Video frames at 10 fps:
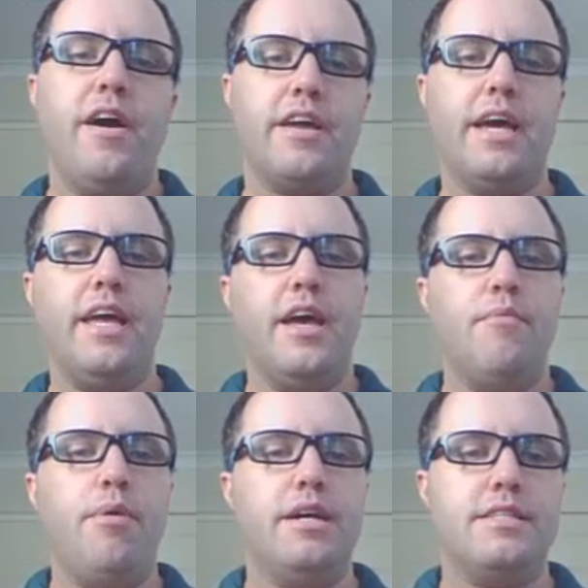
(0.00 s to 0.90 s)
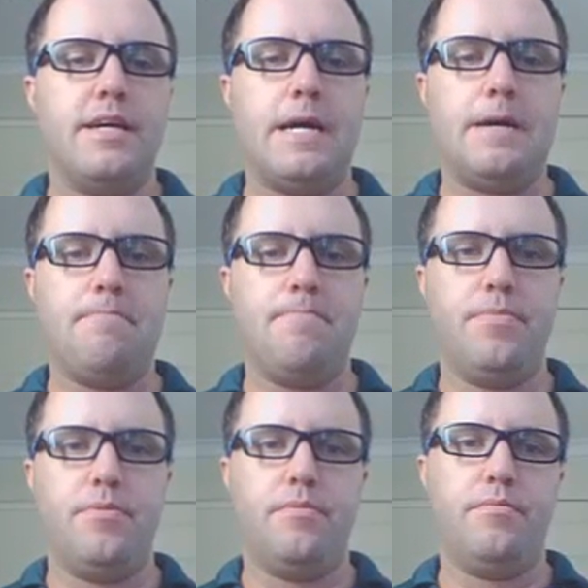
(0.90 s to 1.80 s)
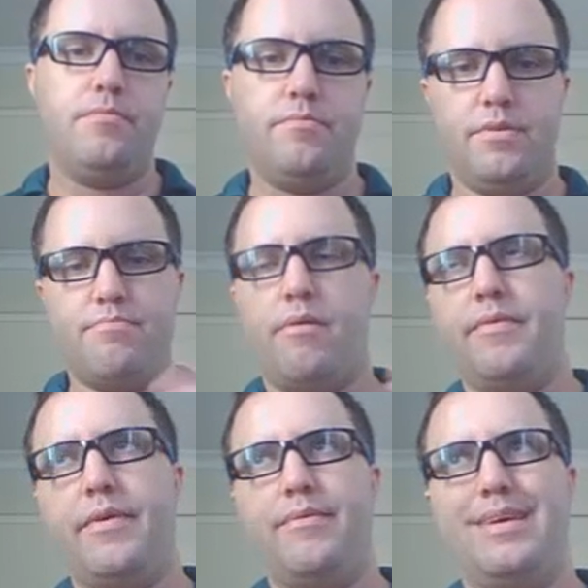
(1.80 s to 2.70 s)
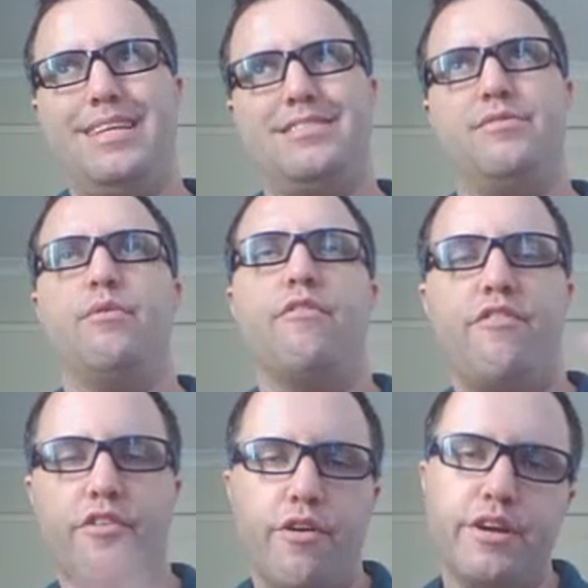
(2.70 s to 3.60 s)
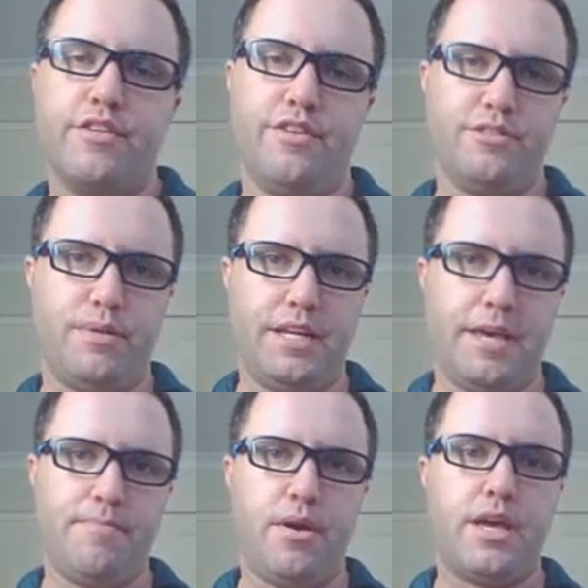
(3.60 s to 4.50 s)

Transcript: Okay, but um, we probably won't be necessarily referring to those by name.